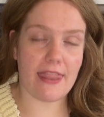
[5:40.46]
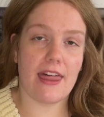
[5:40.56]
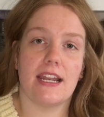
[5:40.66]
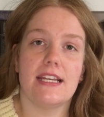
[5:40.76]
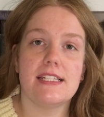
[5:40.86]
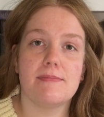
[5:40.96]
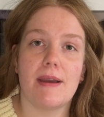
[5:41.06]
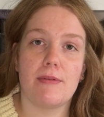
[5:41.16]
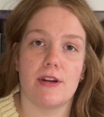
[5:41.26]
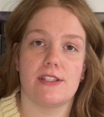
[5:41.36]
that is my
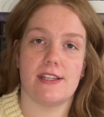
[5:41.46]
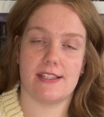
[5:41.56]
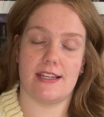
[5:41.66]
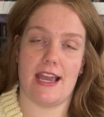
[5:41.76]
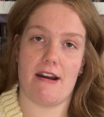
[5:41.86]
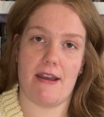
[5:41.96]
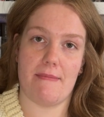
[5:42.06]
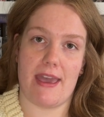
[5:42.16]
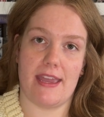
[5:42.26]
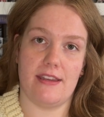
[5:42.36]
process on how I
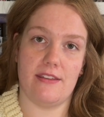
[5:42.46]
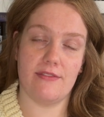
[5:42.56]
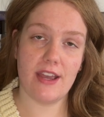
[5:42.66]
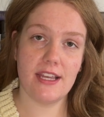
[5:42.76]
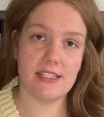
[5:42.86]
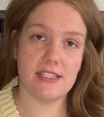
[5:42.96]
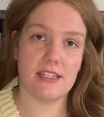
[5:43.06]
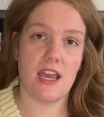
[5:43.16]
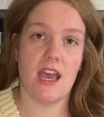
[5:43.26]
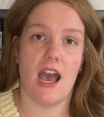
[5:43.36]
made the vest
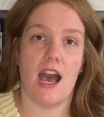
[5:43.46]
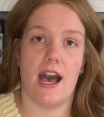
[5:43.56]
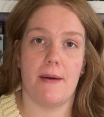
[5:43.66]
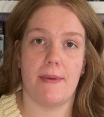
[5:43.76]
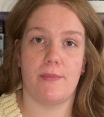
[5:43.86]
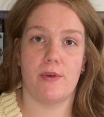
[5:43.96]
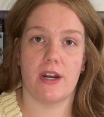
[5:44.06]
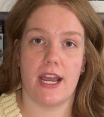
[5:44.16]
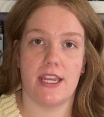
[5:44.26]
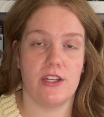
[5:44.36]
and what
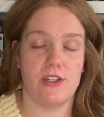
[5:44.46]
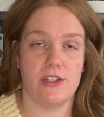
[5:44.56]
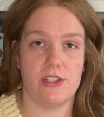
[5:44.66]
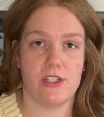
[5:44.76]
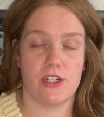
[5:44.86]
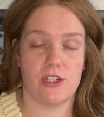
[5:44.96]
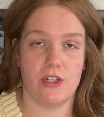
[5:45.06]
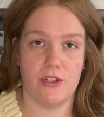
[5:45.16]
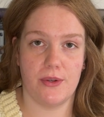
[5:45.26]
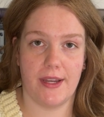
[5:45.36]
I used to
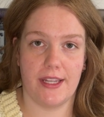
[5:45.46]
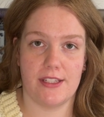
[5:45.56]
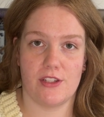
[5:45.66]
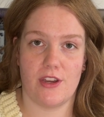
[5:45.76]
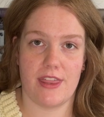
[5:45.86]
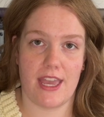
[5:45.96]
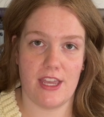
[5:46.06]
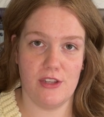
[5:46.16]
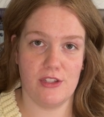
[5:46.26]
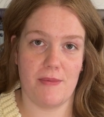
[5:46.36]
do it. So
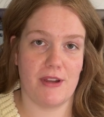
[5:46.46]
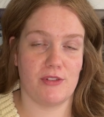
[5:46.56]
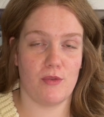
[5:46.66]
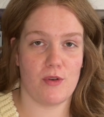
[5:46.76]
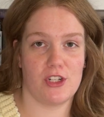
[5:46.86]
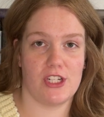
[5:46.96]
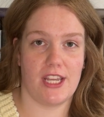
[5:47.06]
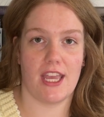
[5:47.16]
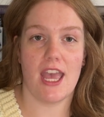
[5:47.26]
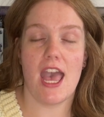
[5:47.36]
thank you so much for
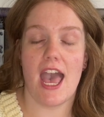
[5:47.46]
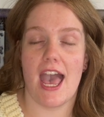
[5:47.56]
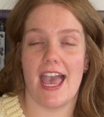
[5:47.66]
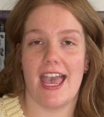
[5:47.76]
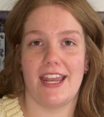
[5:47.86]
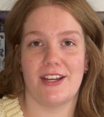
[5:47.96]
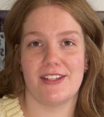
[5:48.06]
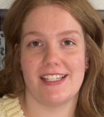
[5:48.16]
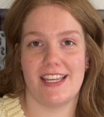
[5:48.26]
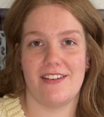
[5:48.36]
watching, and I'll
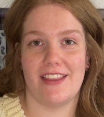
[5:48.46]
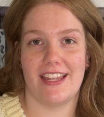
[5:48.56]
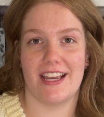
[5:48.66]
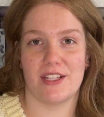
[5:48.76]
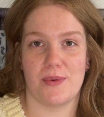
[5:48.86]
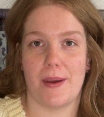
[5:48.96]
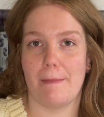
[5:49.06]
see you in the next